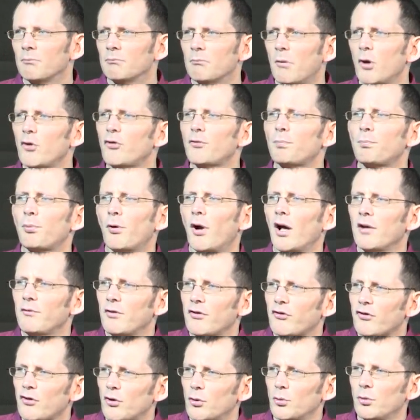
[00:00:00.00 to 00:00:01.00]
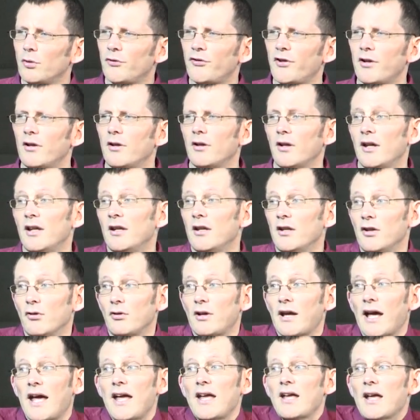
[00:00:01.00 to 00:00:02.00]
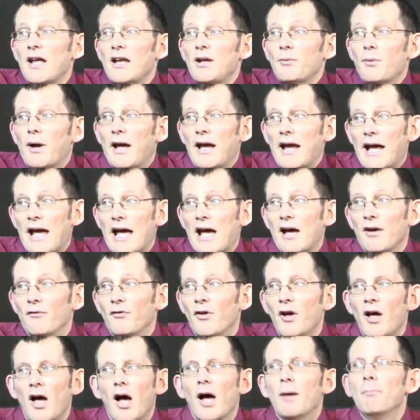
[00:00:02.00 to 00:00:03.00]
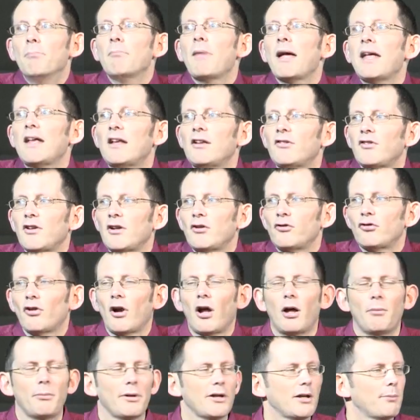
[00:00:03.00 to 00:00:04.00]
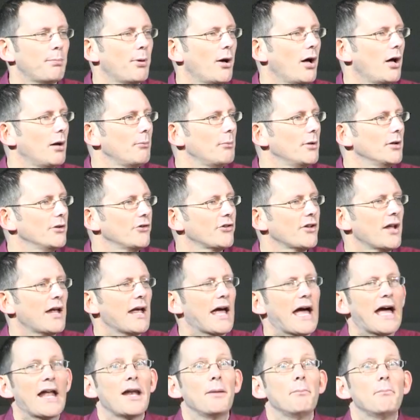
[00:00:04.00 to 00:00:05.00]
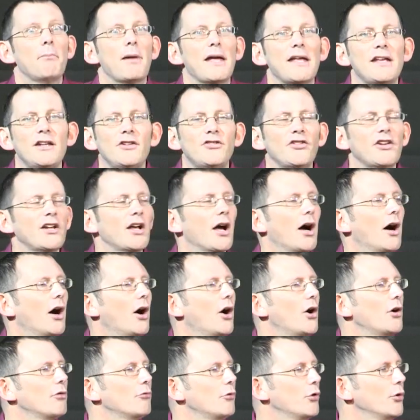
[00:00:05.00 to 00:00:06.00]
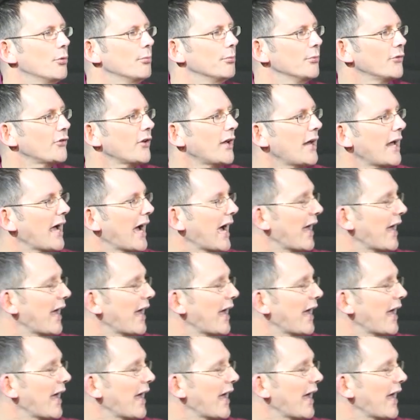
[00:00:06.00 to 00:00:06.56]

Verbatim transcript: Most private schools in, in the U K, anyway, have amazing drama departments and amazing art rooms.